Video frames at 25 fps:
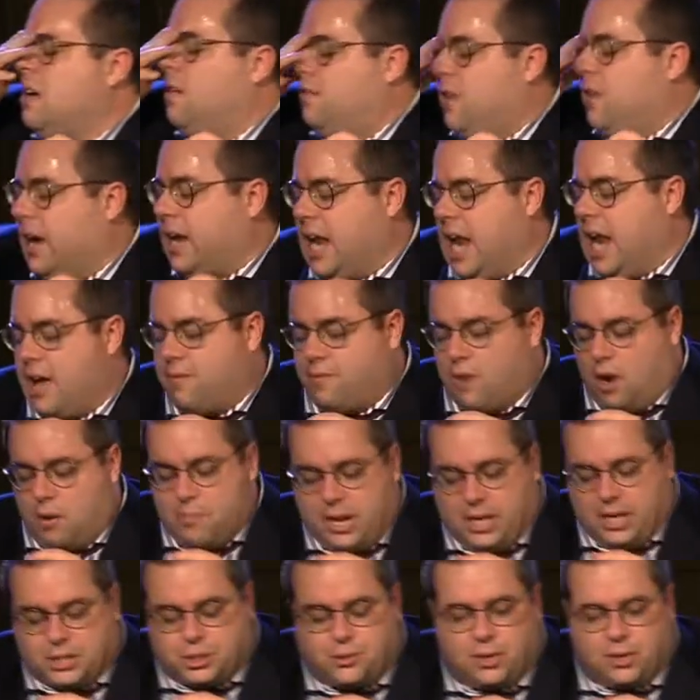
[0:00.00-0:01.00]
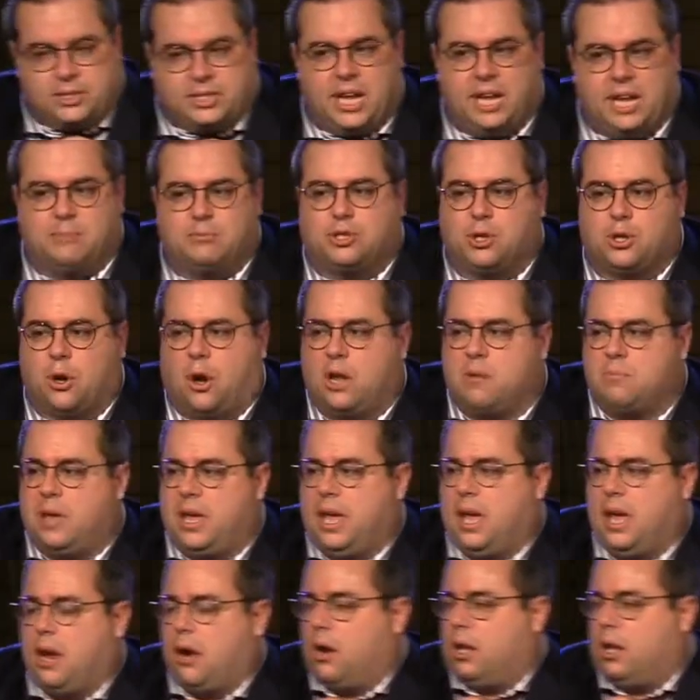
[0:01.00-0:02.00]
could have our ministry team join me
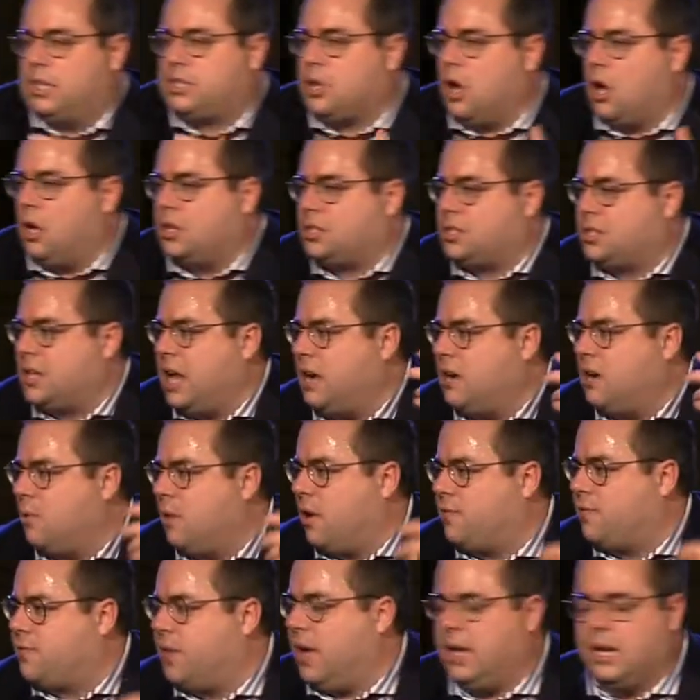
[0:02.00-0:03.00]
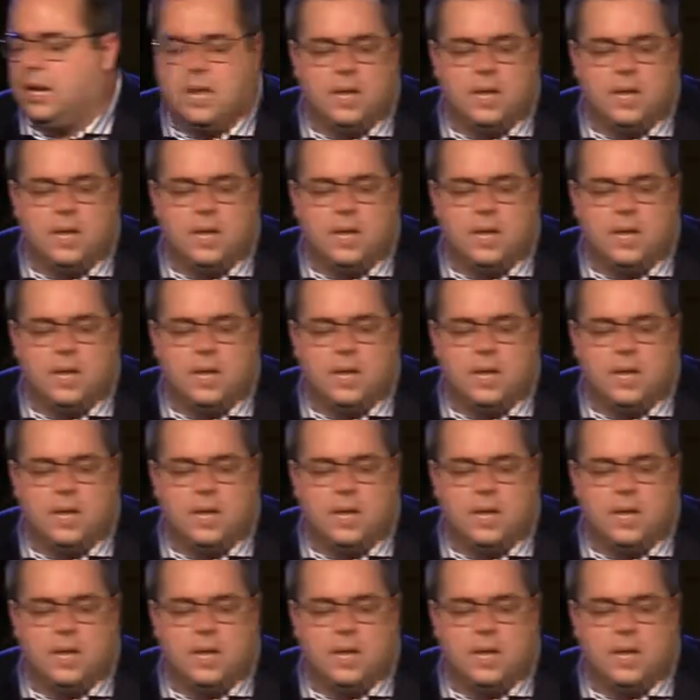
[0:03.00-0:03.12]
here, let's all stand to our feet.